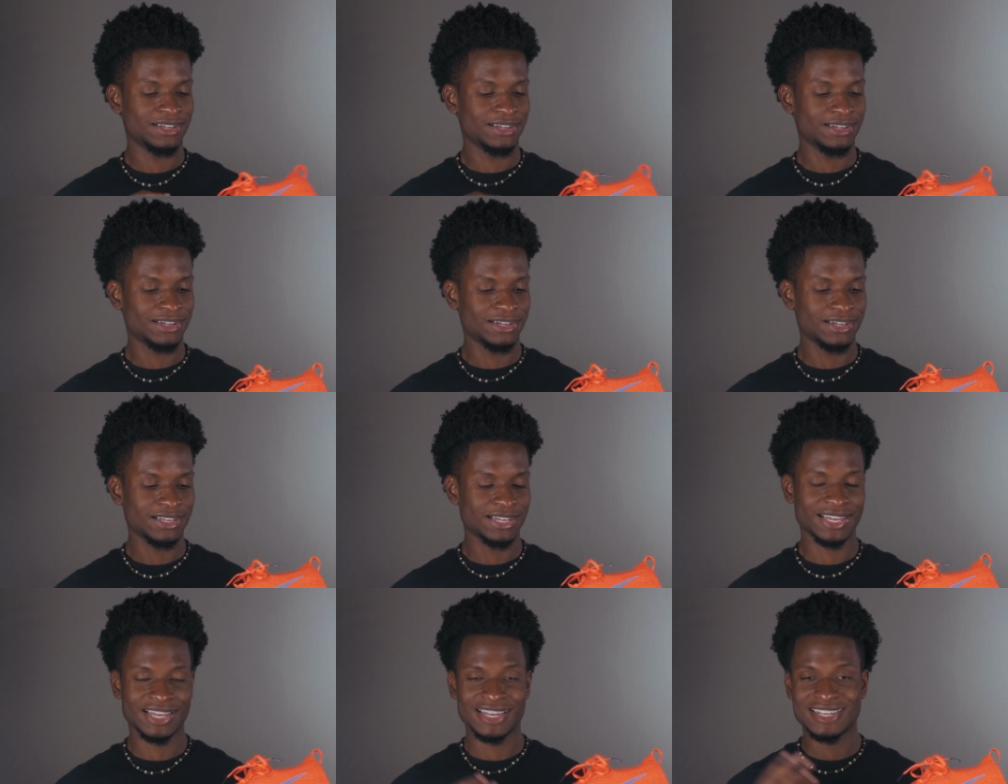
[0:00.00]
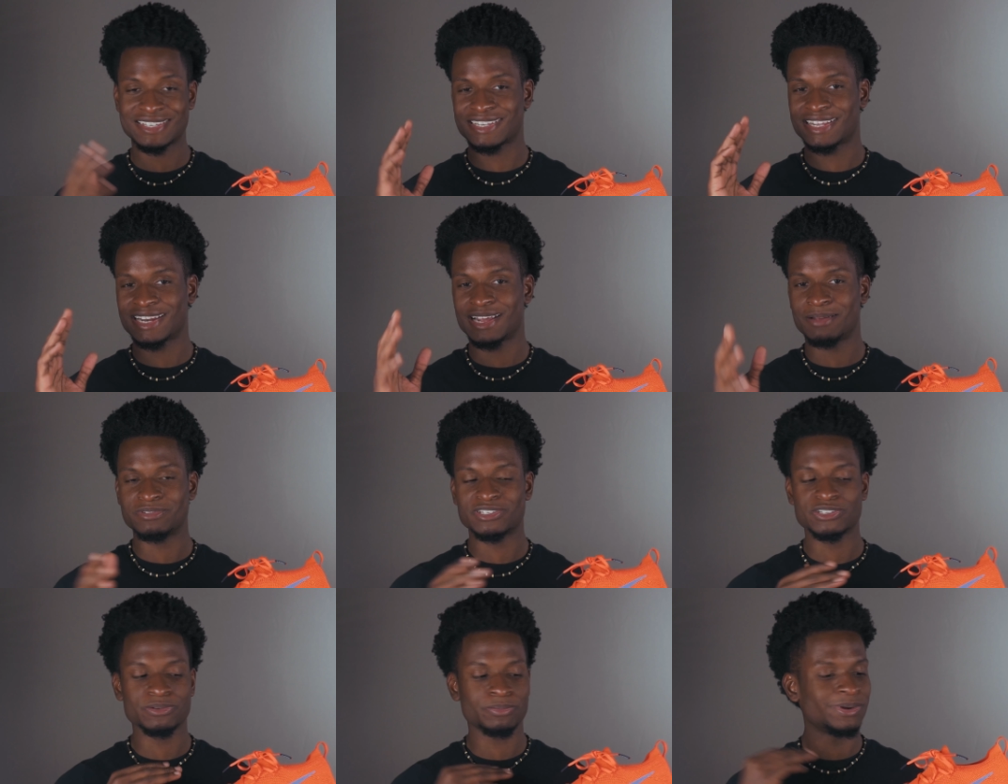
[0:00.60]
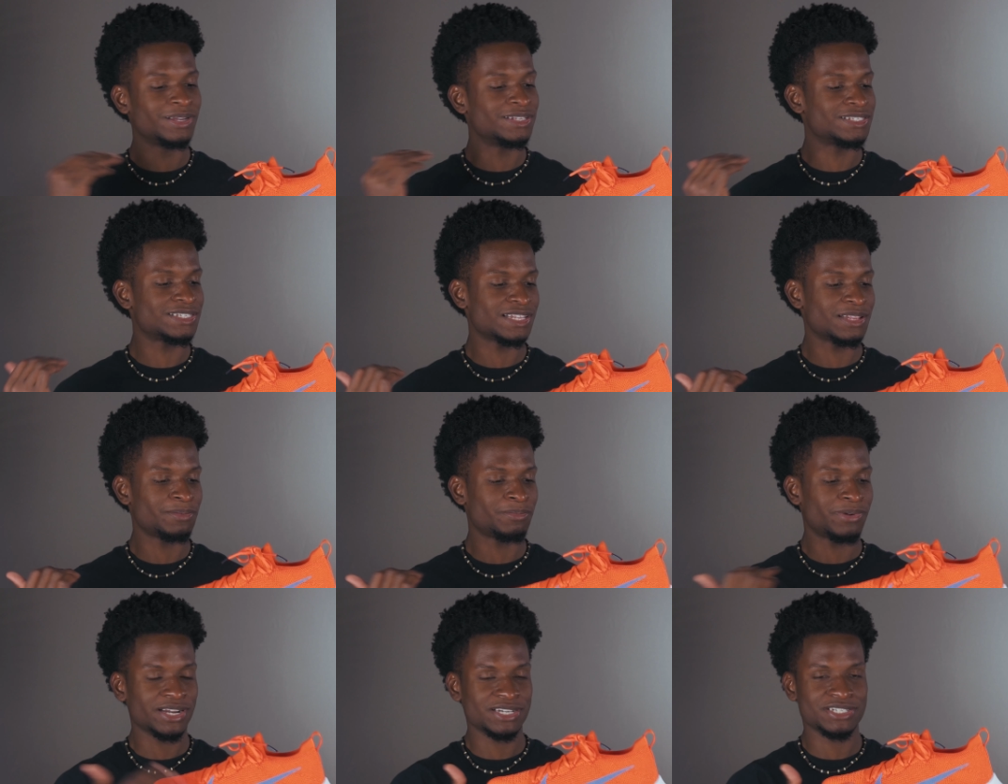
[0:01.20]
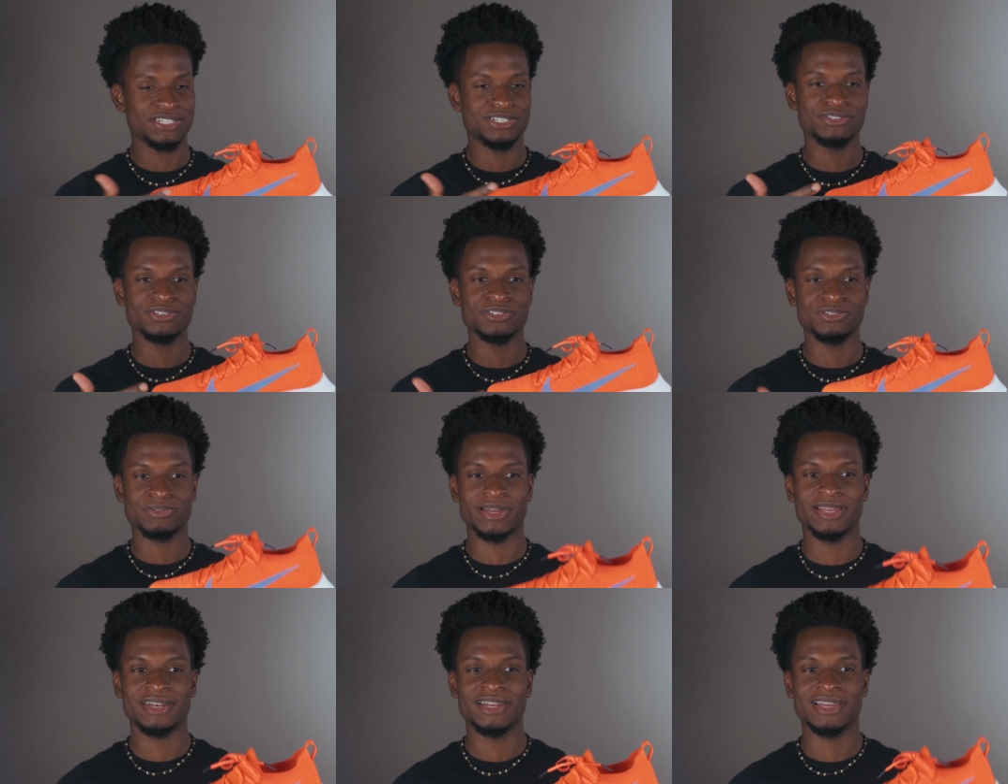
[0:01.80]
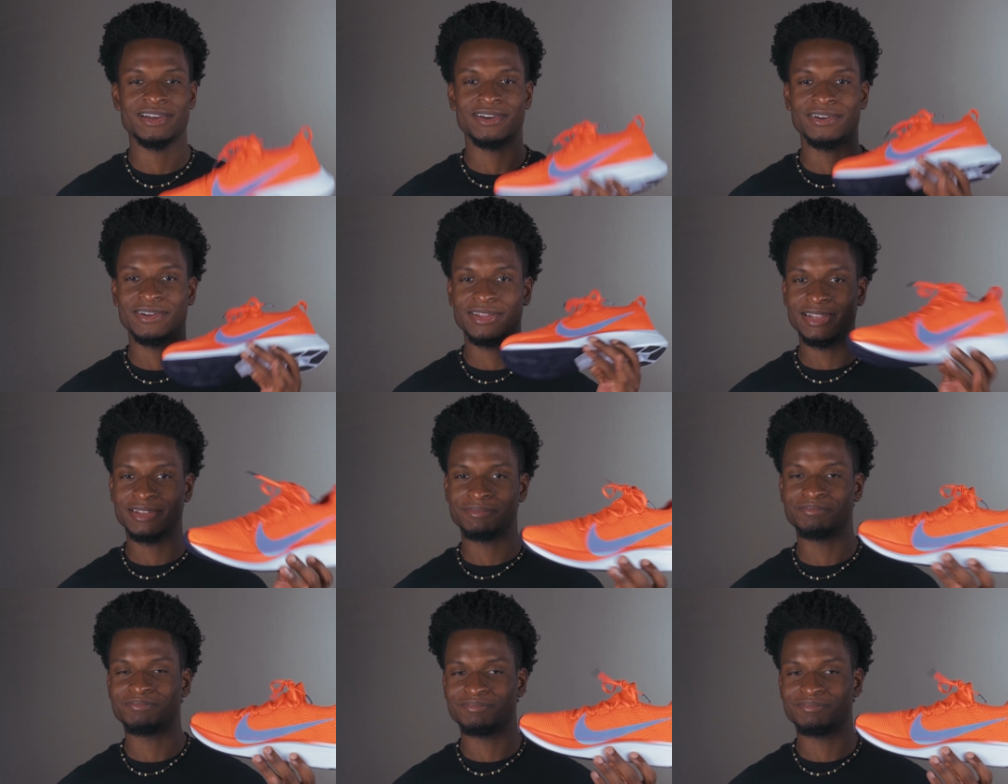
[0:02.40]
Uh, like I said, I'm super into the bright shoes right now, and